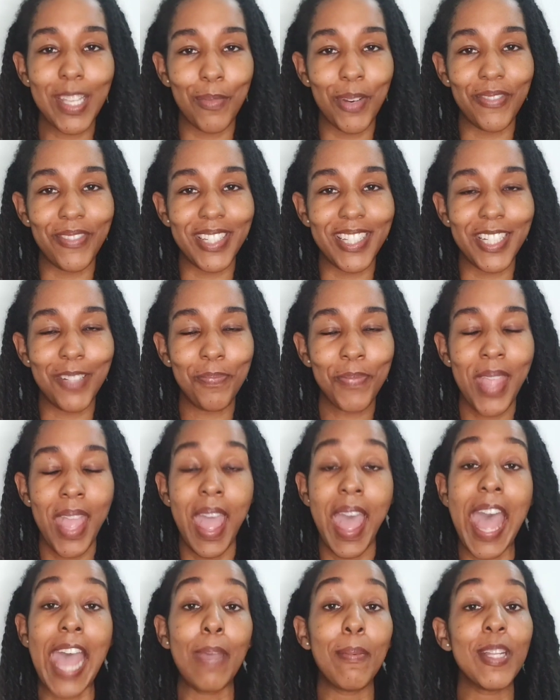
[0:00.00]
Sommerville.
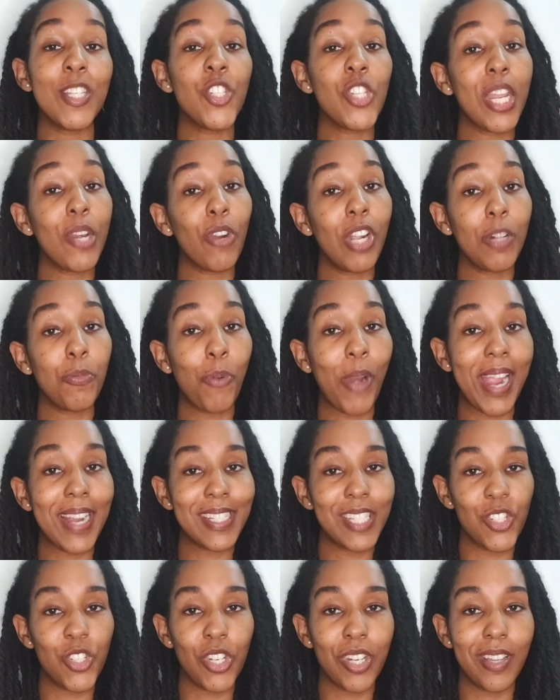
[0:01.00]
I'm a general
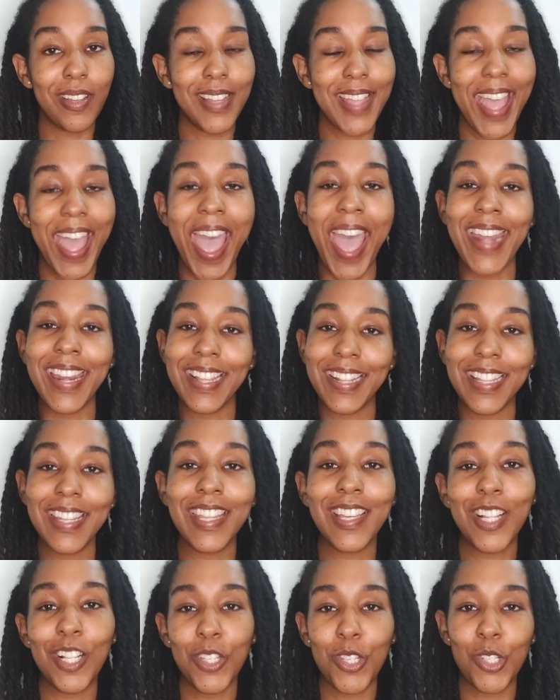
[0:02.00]
practitioner and
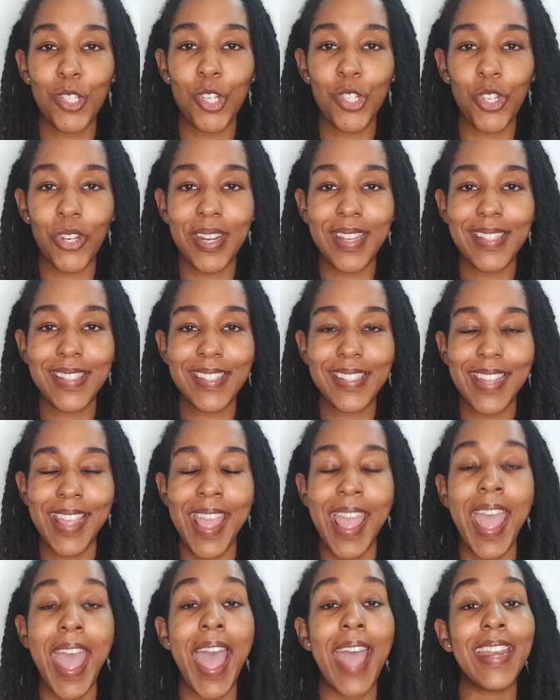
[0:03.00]
clinical nutritionist,
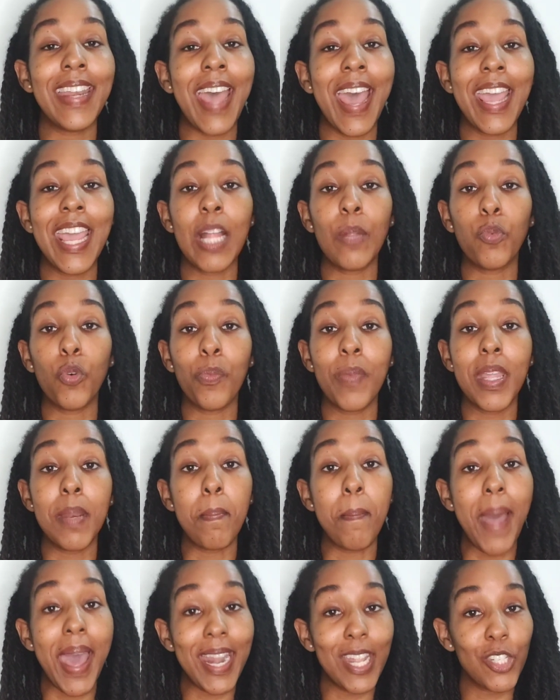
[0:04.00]
and I help
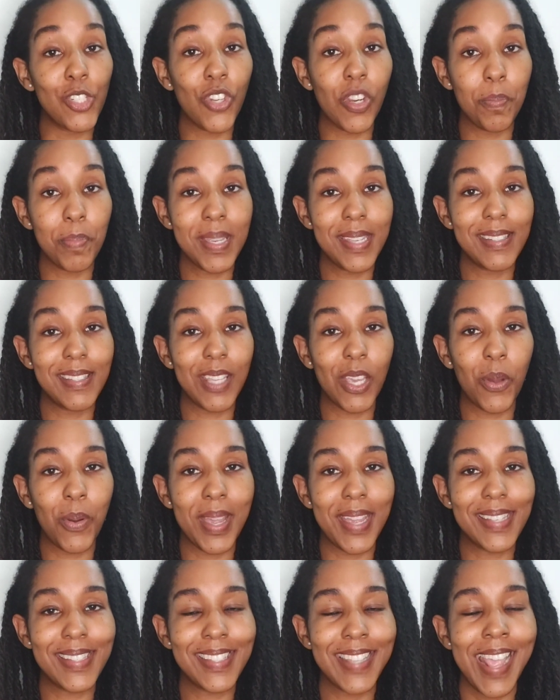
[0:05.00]
women manage their
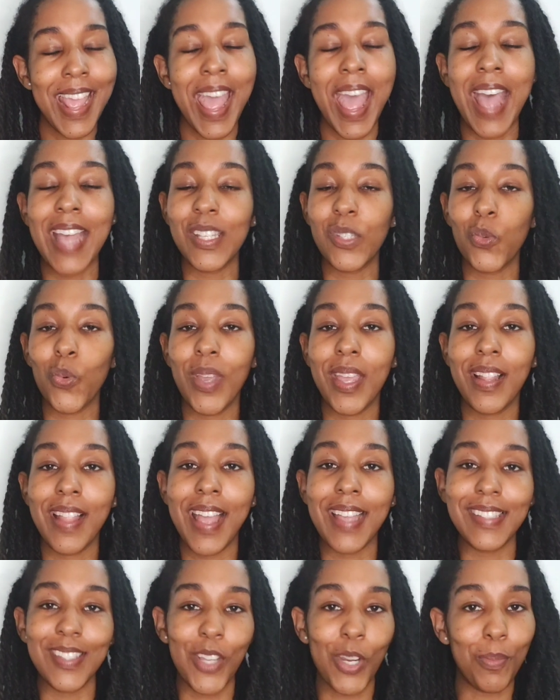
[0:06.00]
PCOS as well
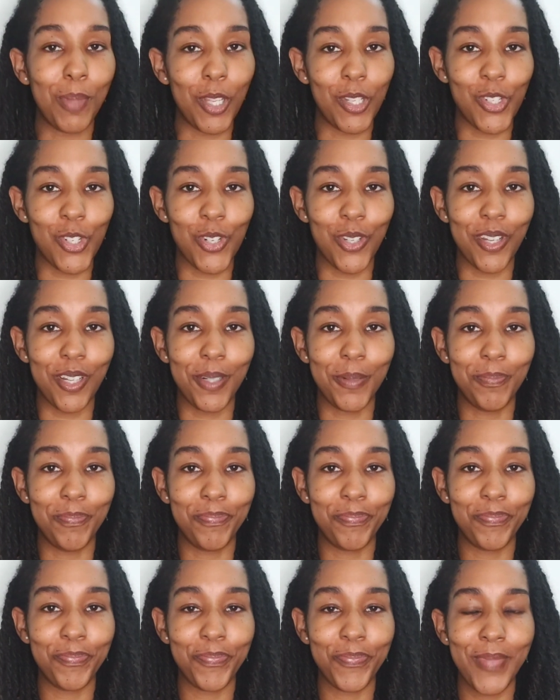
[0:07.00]
as their blood sugar.
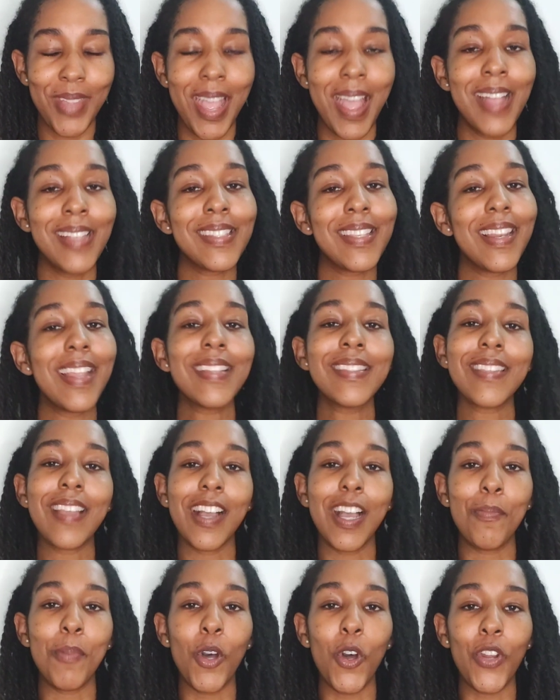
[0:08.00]
So let's
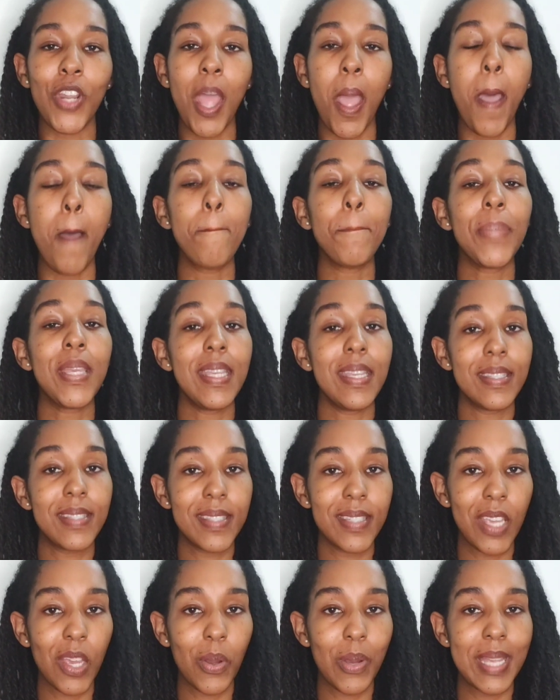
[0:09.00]
talk about
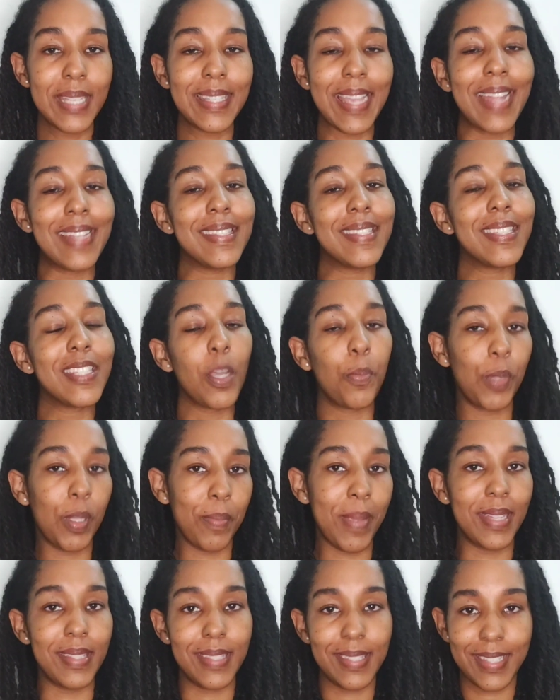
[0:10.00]
PCOS and
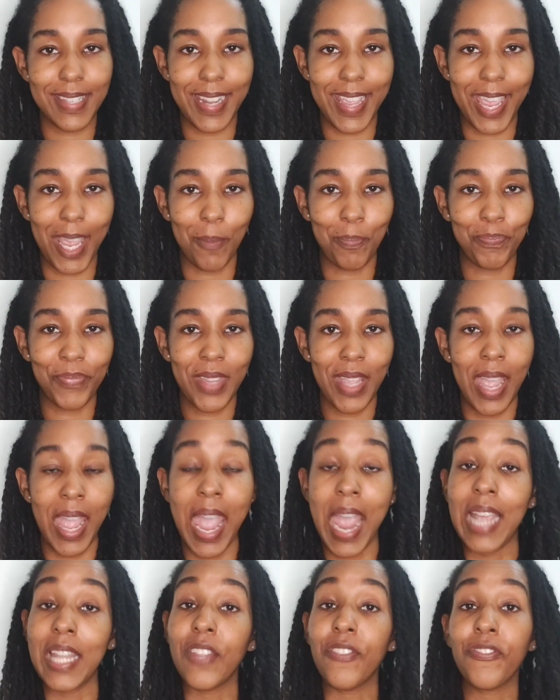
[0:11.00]
supplements today.
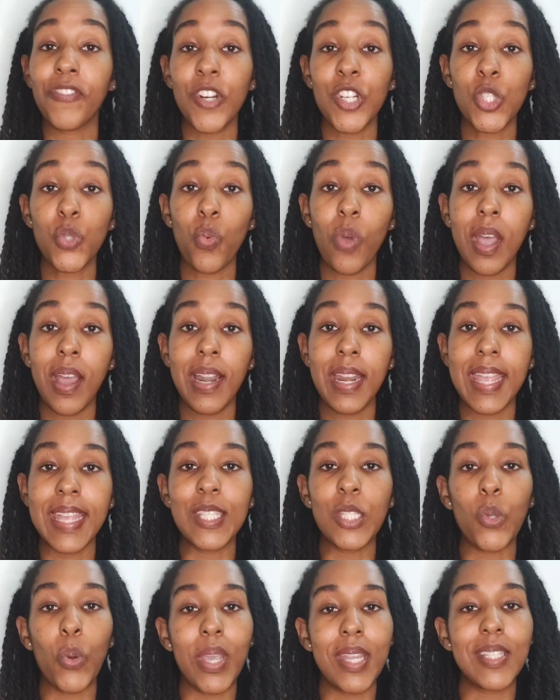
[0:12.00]
And the first one
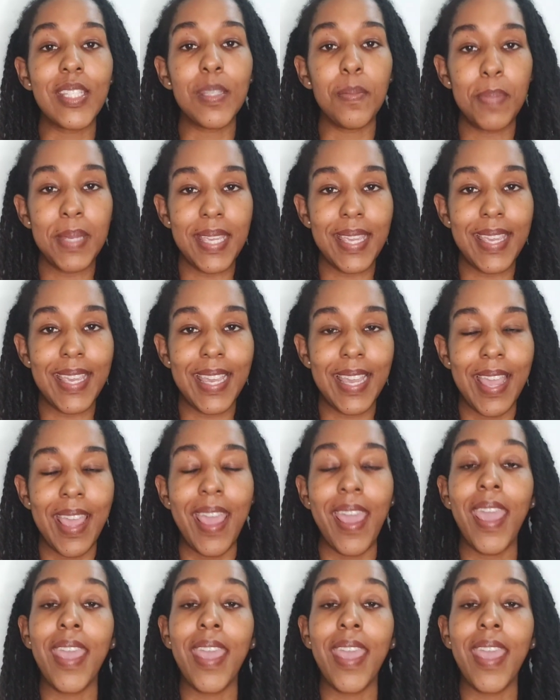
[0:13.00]
is going to be